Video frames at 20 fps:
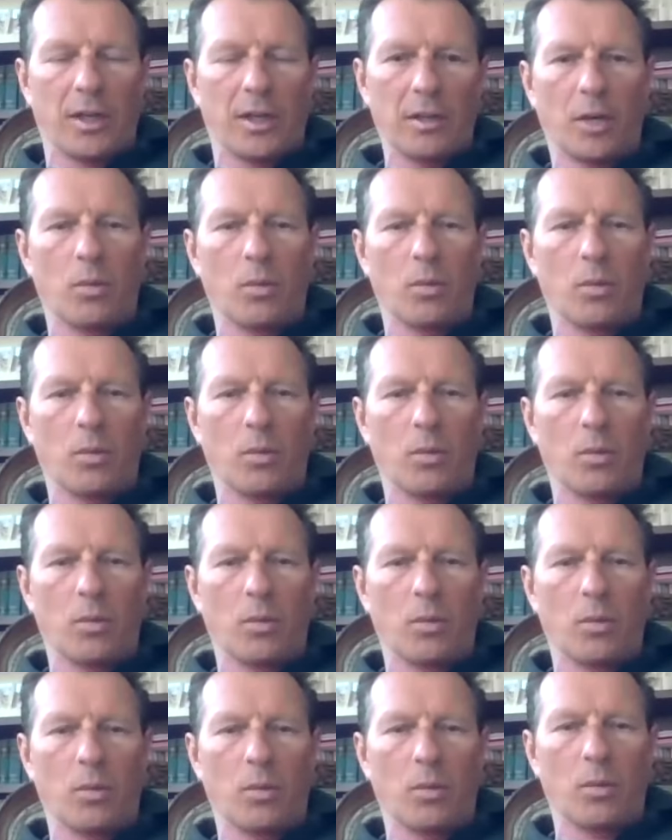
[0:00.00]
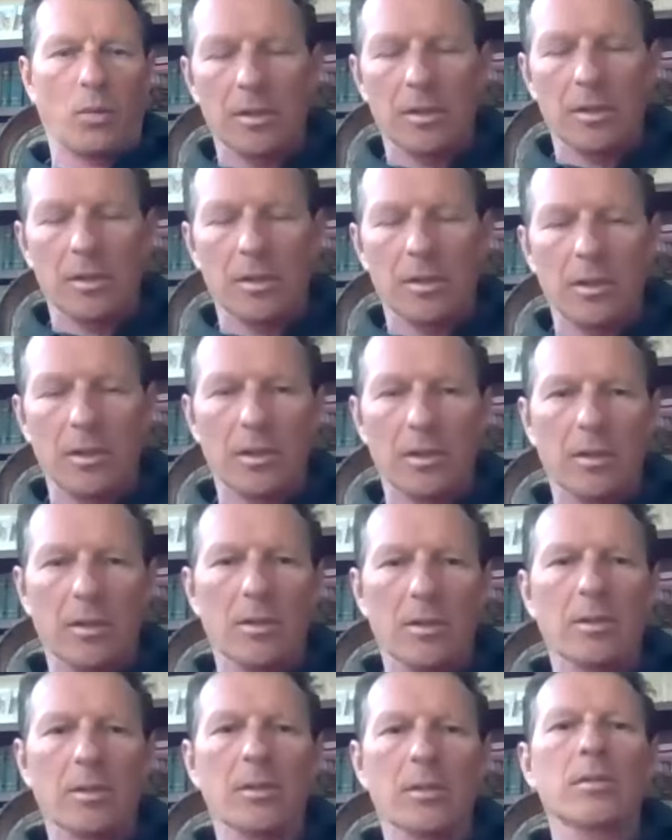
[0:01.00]
uh, requirements
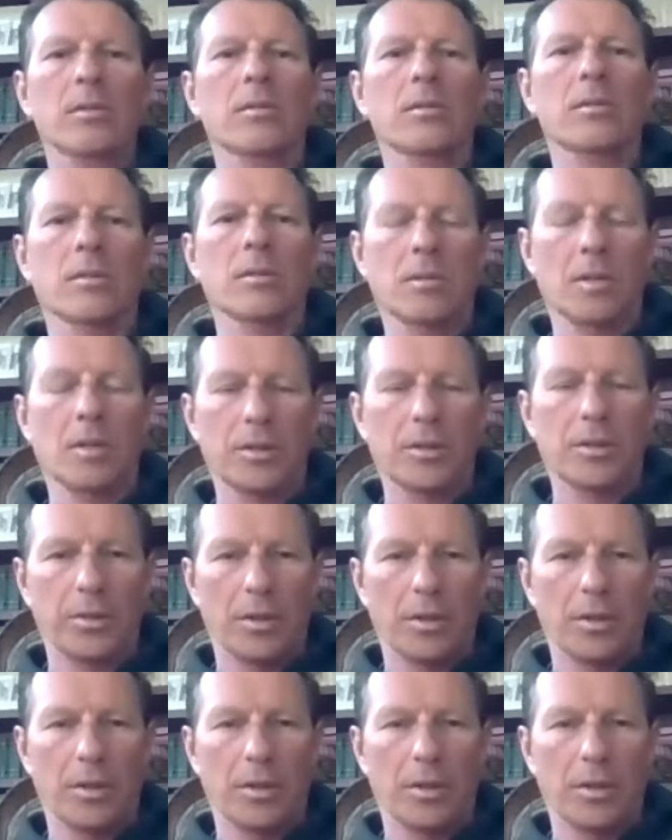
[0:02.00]
that start with